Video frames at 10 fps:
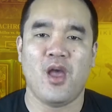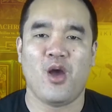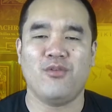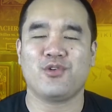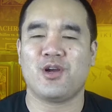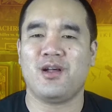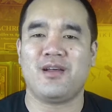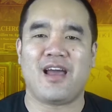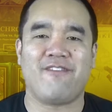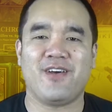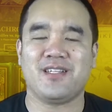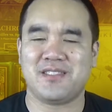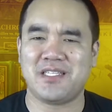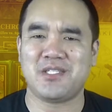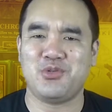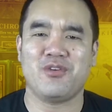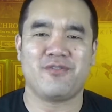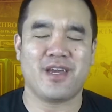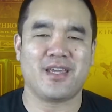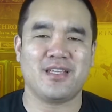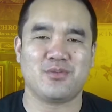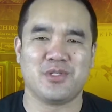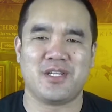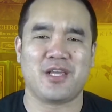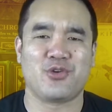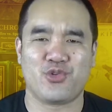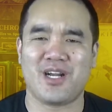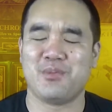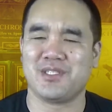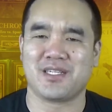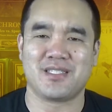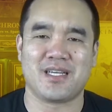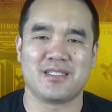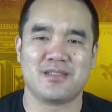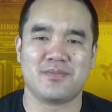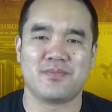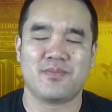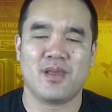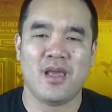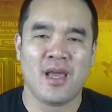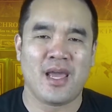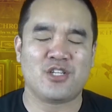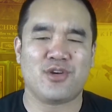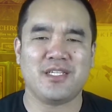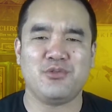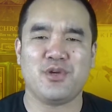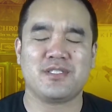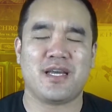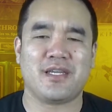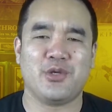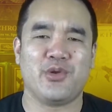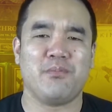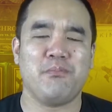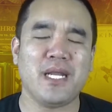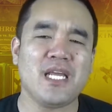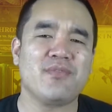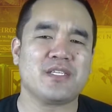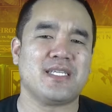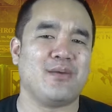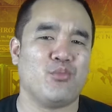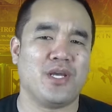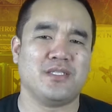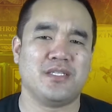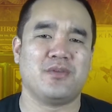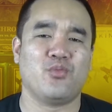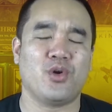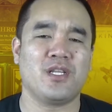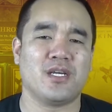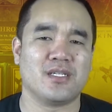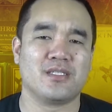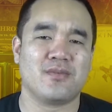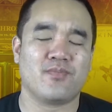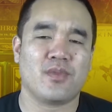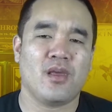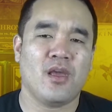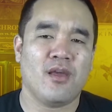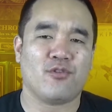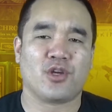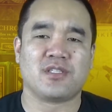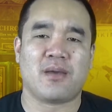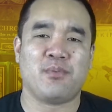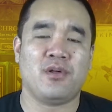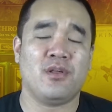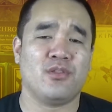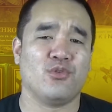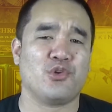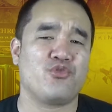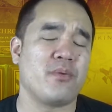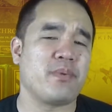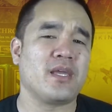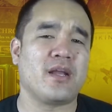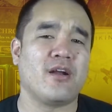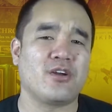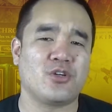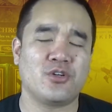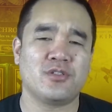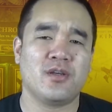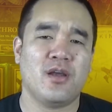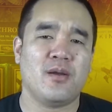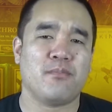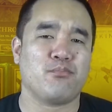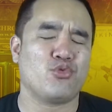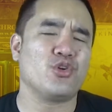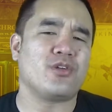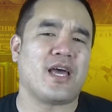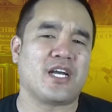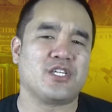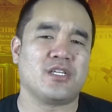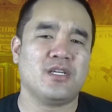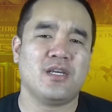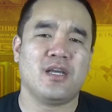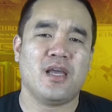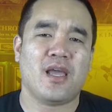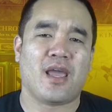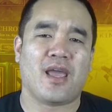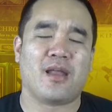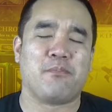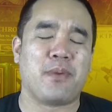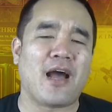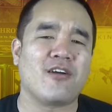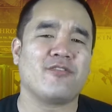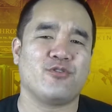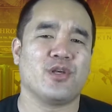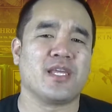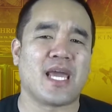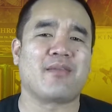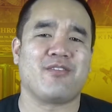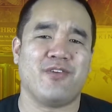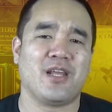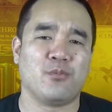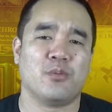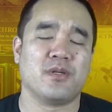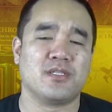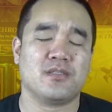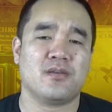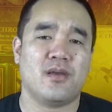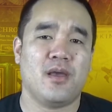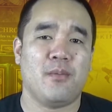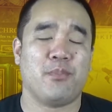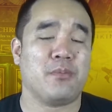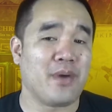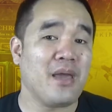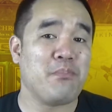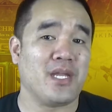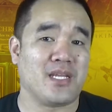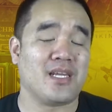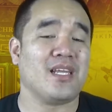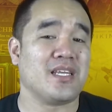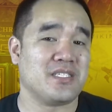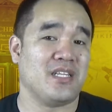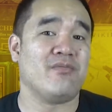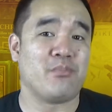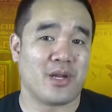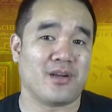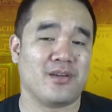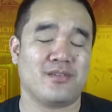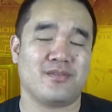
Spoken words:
Overall, I felt Season 2 of Vikings was an incredible success. It tries to excite you in many of the same ways Season 1 does. For example, through gripping characters, brutal action, and powerful and captivating moments. But in my opinion, it does it even better.